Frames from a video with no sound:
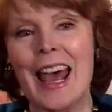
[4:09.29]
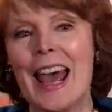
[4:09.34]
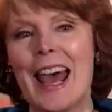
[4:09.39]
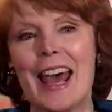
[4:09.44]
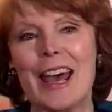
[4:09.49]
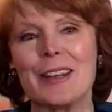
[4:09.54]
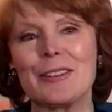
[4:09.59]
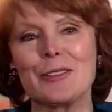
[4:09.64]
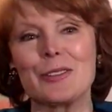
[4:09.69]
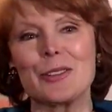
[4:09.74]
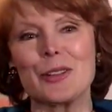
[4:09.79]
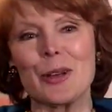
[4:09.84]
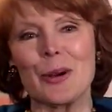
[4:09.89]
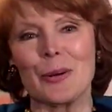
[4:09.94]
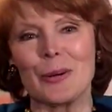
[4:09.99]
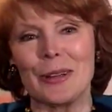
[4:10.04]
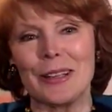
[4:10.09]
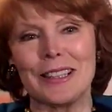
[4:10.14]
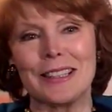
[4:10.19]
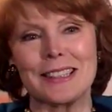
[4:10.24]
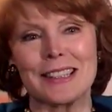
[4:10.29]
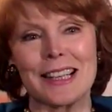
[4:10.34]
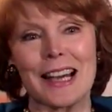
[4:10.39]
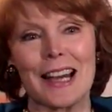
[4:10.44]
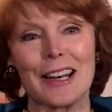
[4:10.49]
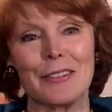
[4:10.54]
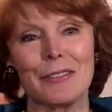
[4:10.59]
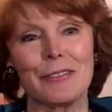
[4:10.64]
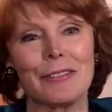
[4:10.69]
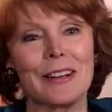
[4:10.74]
And so it's
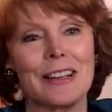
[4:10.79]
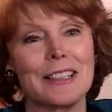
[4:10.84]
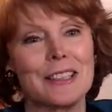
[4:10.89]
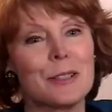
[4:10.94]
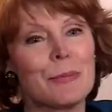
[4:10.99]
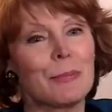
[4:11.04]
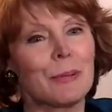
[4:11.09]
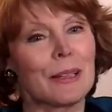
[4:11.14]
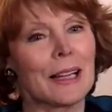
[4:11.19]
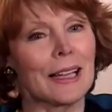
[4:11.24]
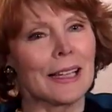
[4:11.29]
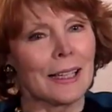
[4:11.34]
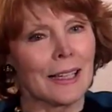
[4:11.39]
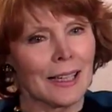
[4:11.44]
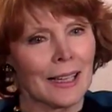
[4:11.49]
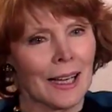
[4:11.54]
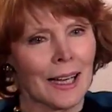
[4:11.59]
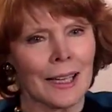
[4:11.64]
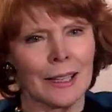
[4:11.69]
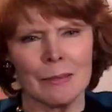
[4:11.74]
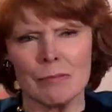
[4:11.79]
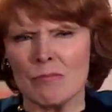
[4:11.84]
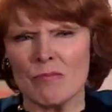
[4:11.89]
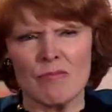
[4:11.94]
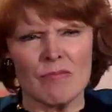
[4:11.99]
kind of fun to play a